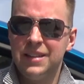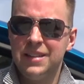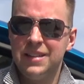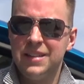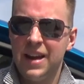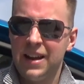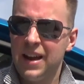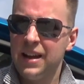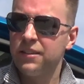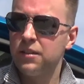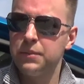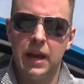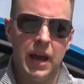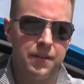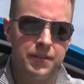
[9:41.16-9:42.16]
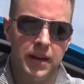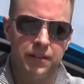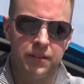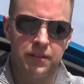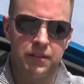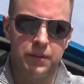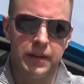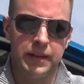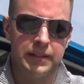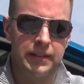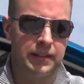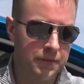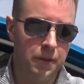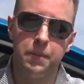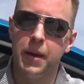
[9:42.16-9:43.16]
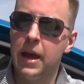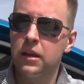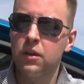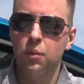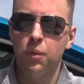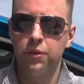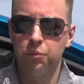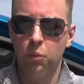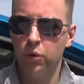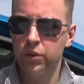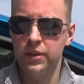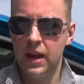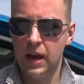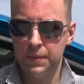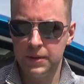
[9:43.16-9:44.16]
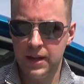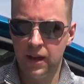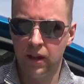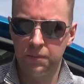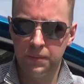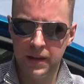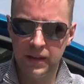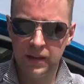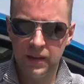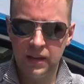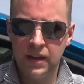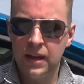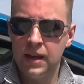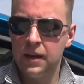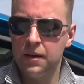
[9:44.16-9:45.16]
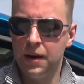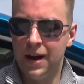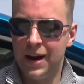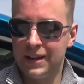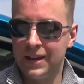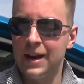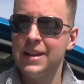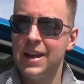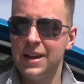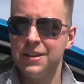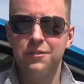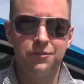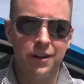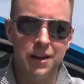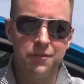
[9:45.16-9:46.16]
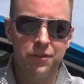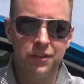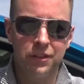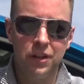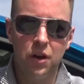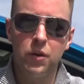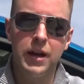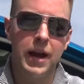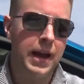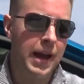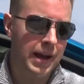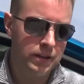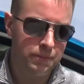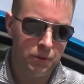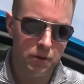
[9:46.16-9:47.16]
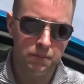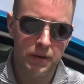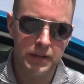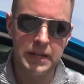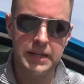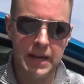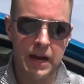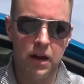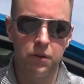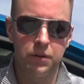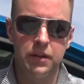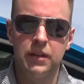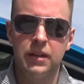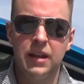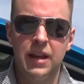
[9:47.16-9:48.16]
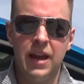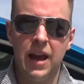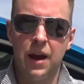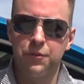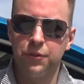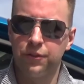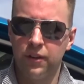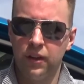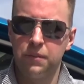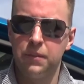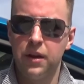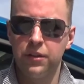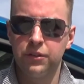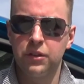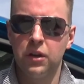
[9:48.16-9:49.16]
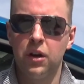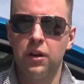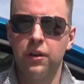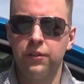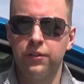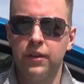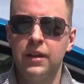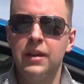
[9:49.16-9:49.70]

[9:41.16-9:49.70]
that had some caveats to it. The bank was more than happy to help me. I kind of had to fight for the loan. I had to put money down after selling my other cars